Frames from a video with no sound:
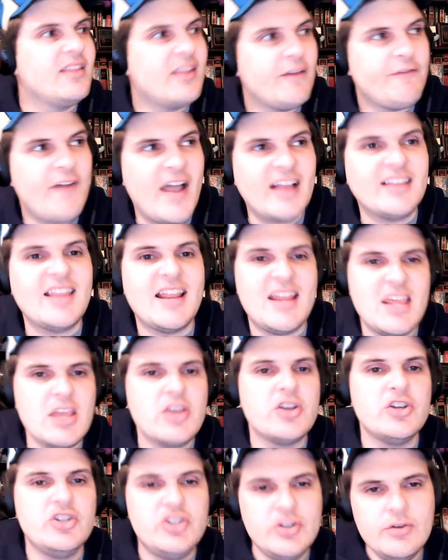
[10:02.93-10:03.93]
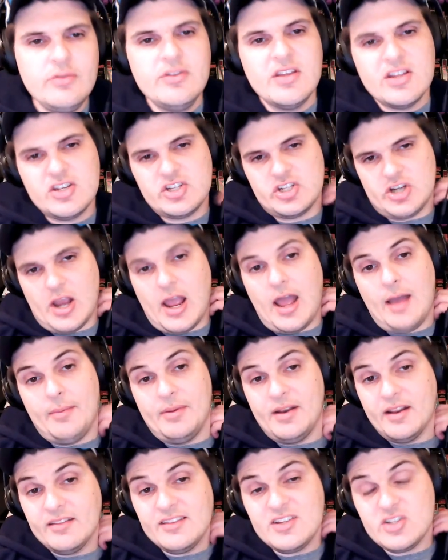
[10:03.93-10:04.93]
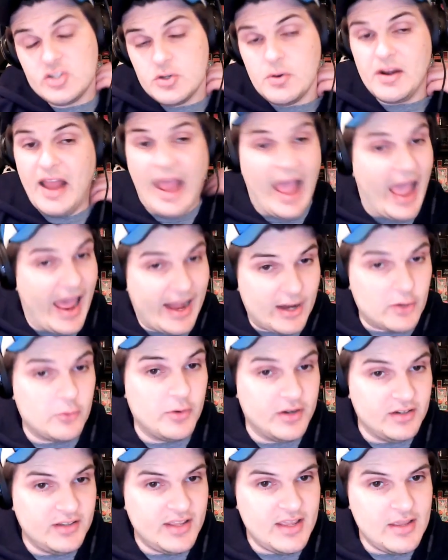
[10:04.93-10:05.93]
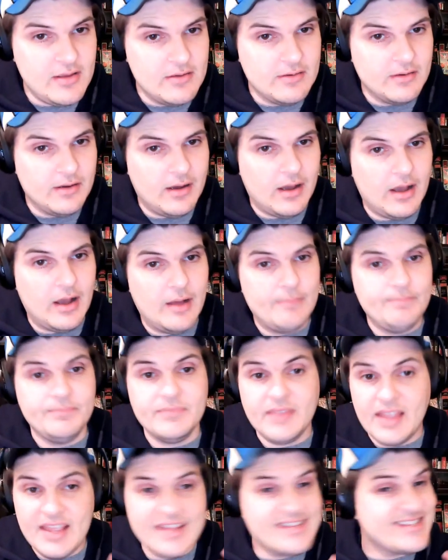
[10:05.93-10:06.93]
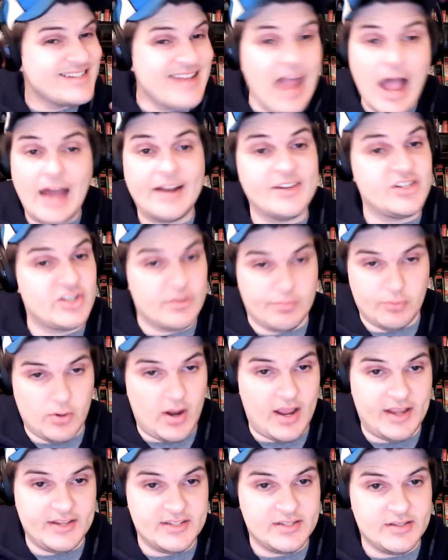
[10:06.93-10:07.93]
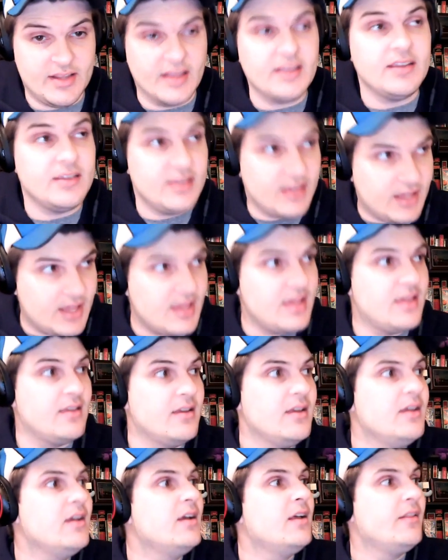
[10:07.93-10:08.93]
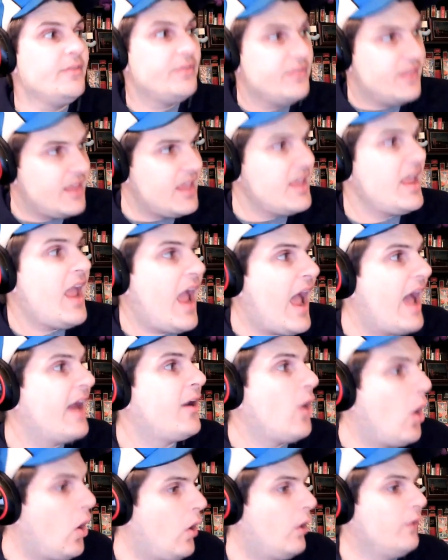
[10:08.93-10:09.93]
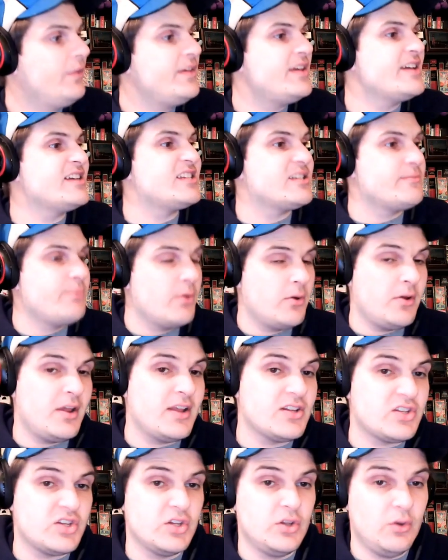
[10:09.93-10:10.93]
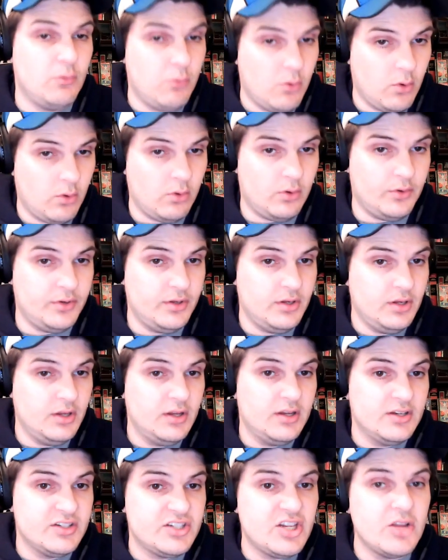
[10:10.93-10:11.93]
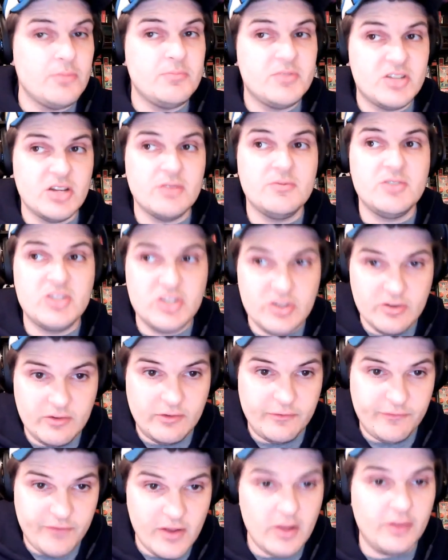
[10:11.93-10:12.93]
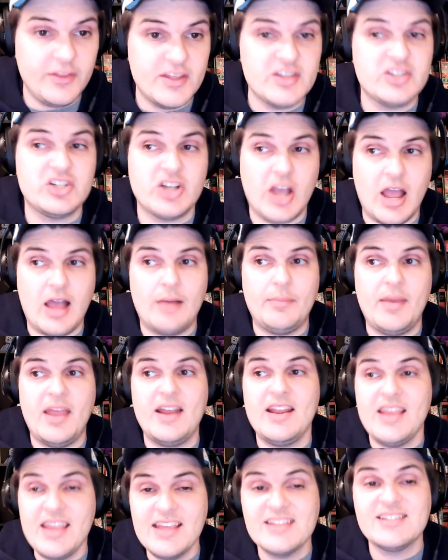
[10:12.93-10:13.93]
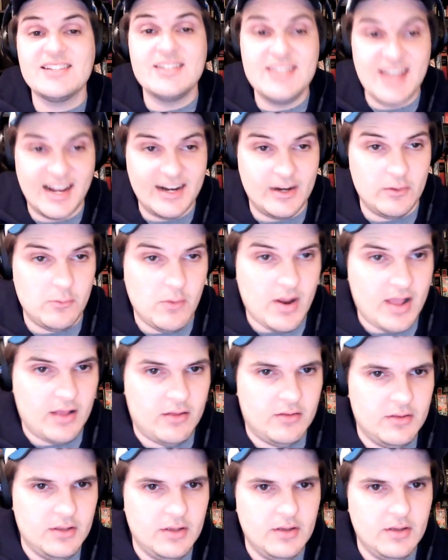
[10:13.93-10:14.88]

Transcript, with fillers: the fact that he could do this job and at least do it adequately um, is not a surprise. Like he he had all the experience in the world to to fill this job, and he has done it well.